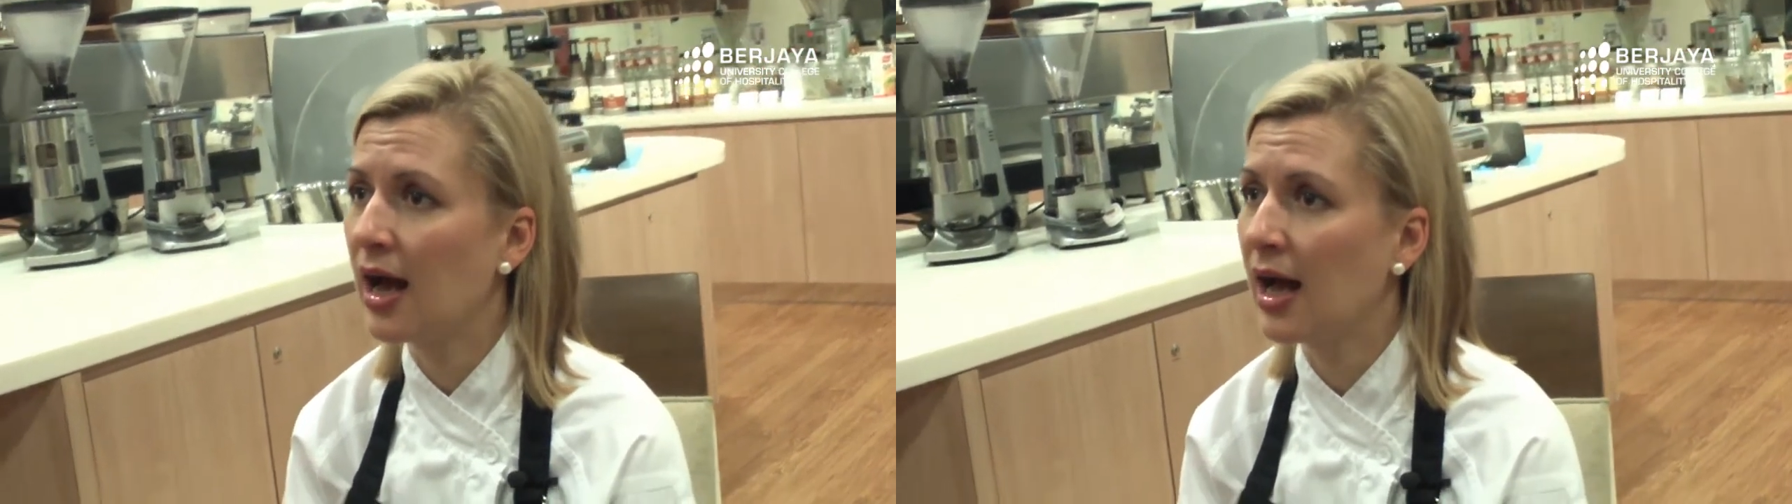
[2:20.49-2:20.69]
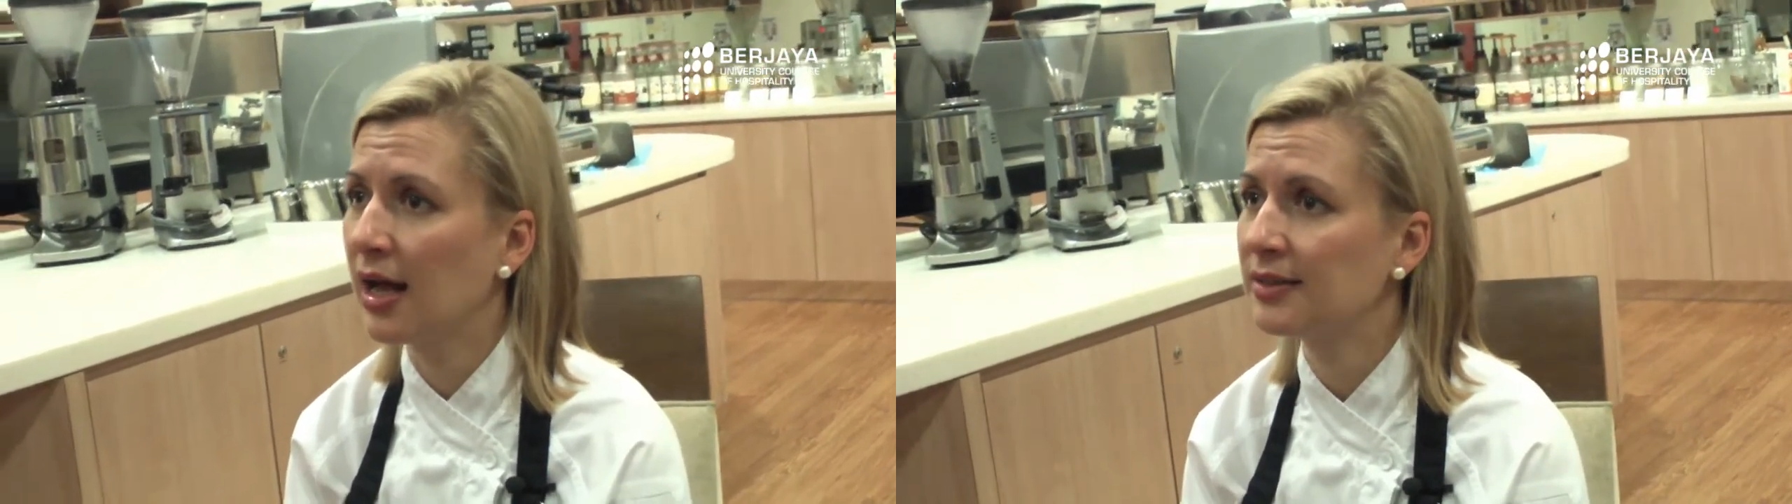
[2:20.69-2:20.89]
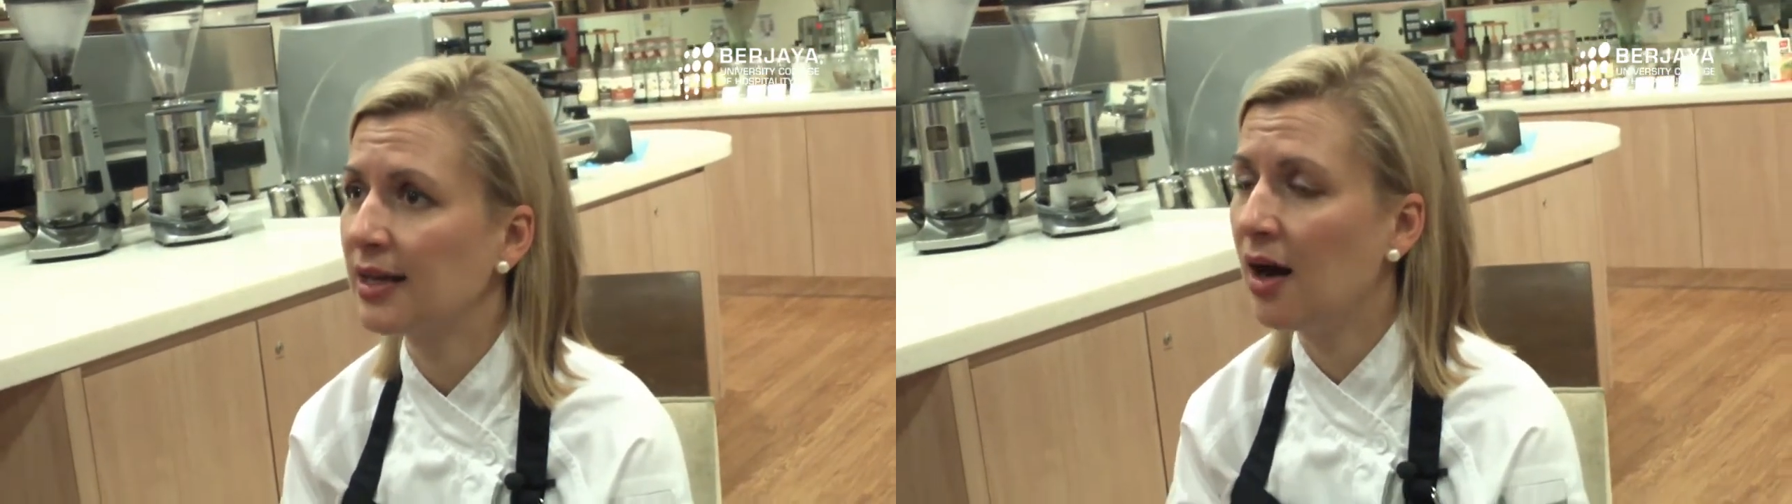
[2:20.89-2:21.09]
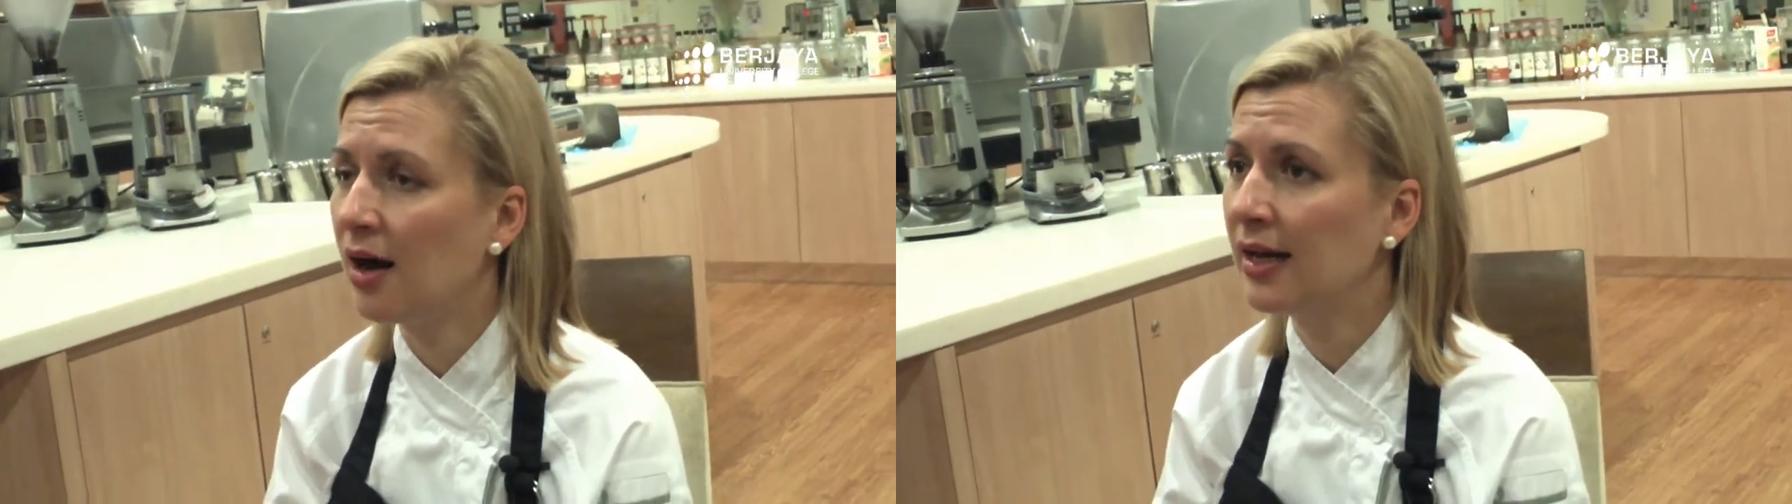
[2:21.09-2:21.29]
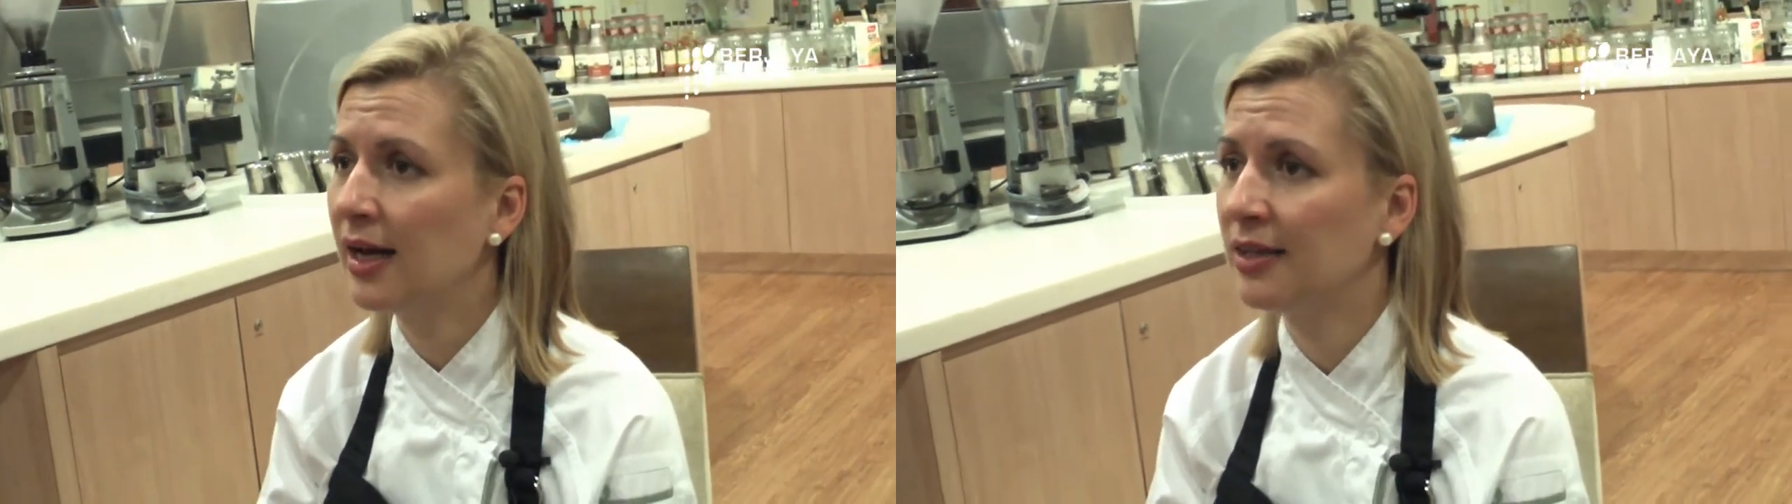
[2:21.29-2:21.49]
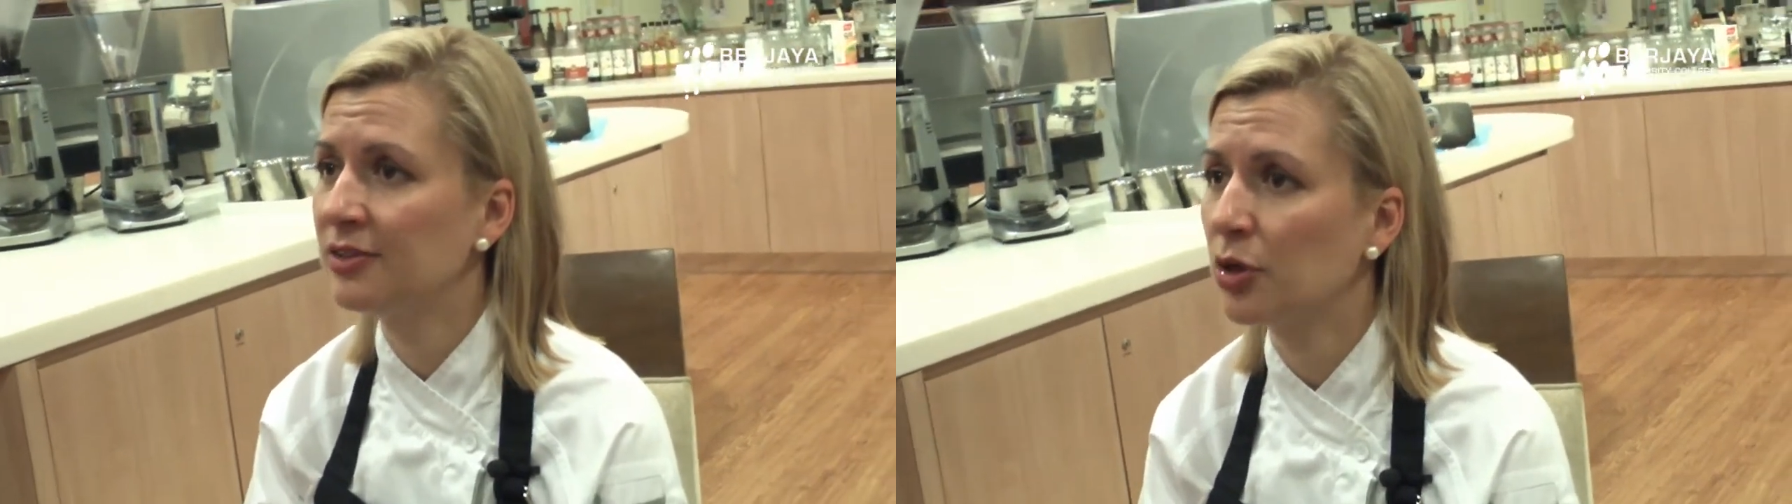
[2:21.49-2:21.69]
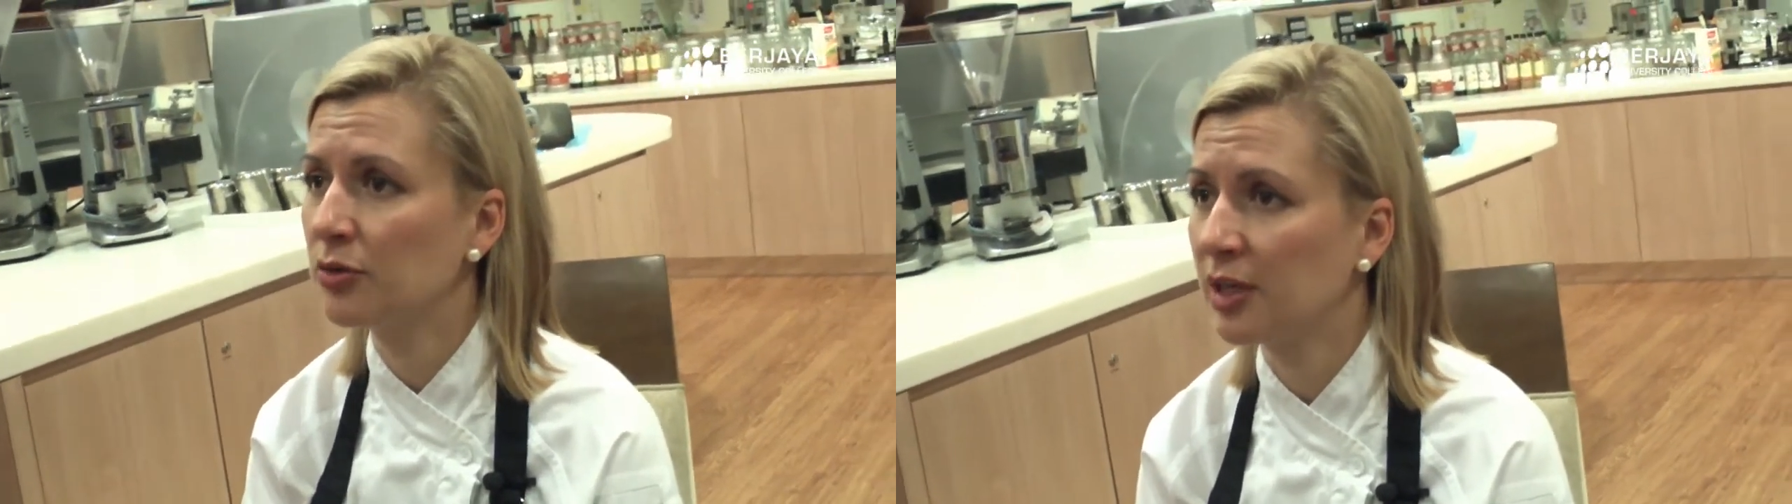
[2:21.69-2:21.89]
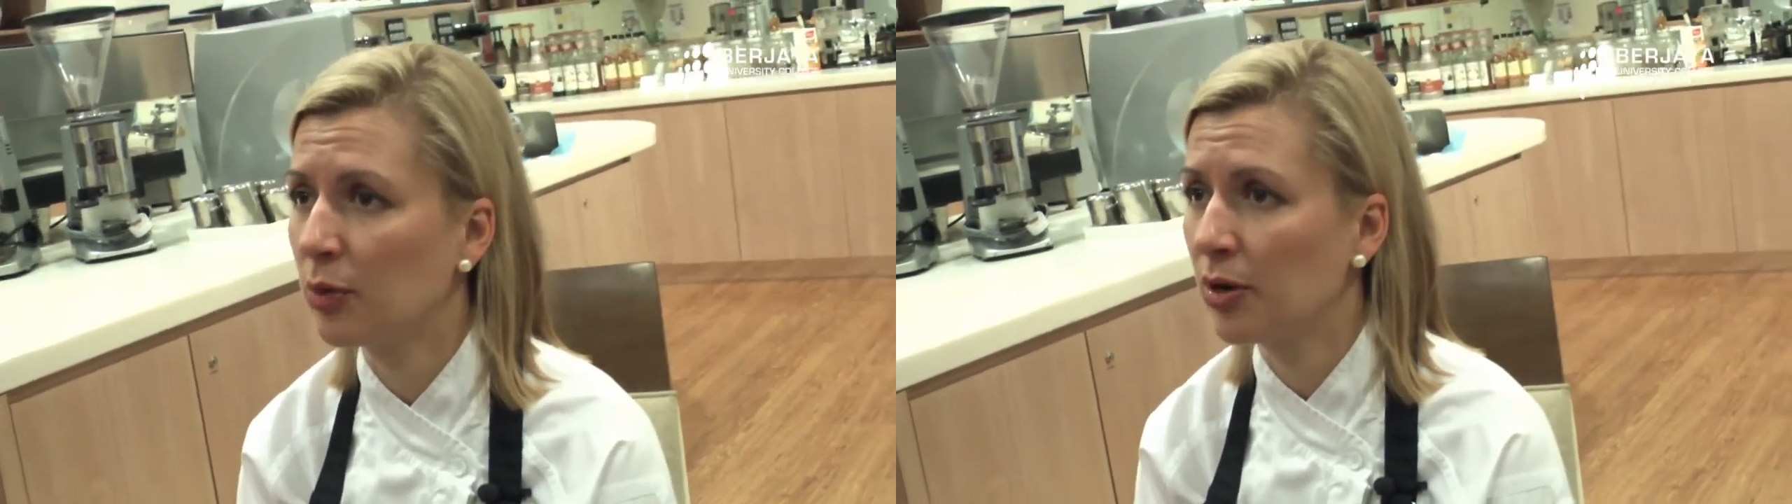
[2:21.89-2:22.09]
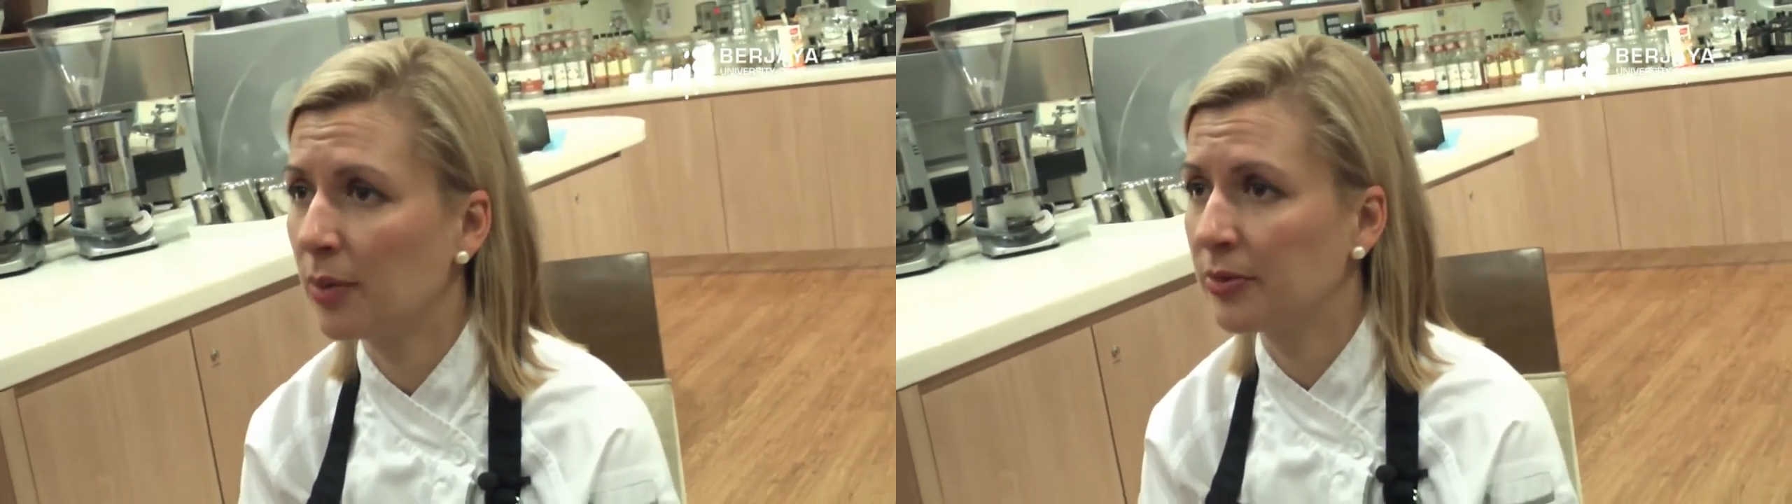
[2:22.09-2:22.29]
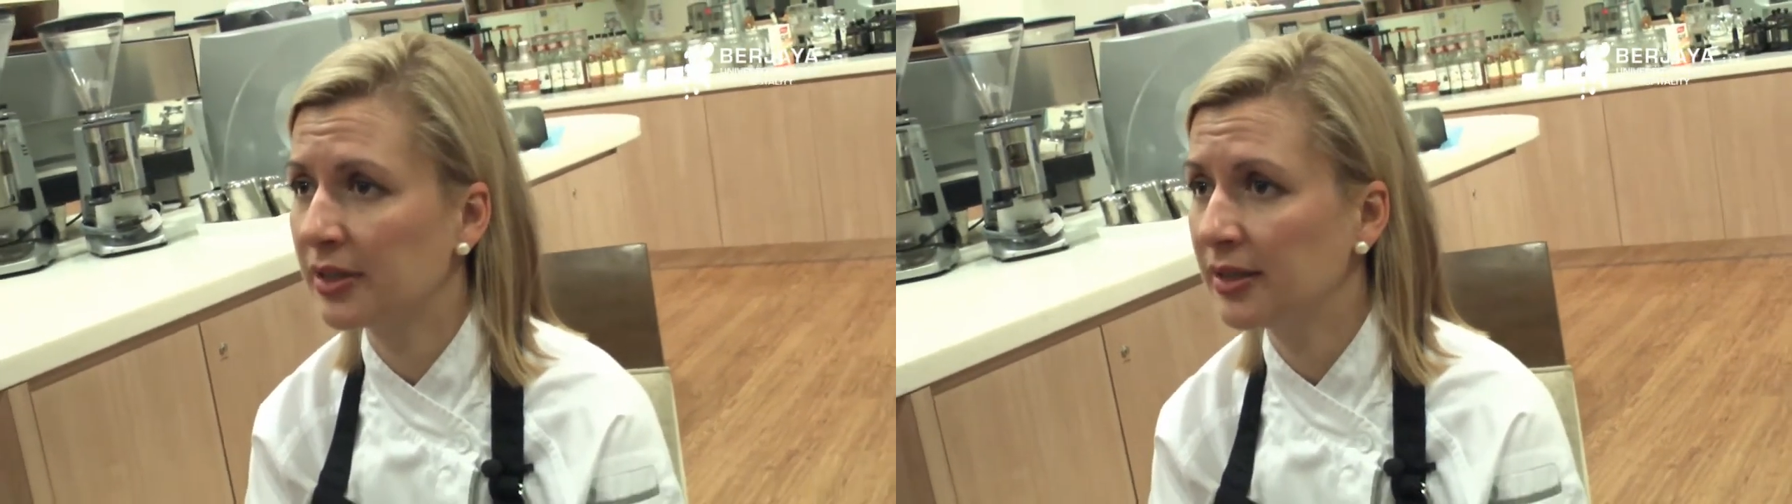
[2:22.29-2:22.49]
at a high-end hotel
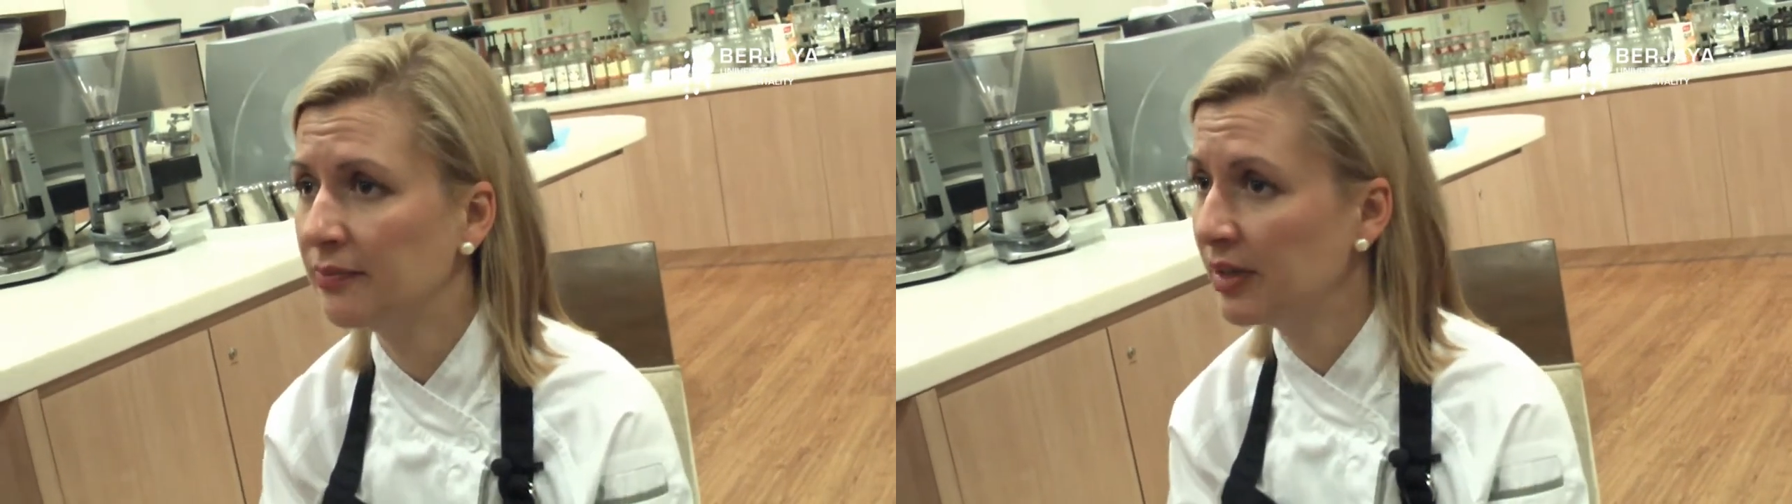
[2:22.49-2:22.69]
property.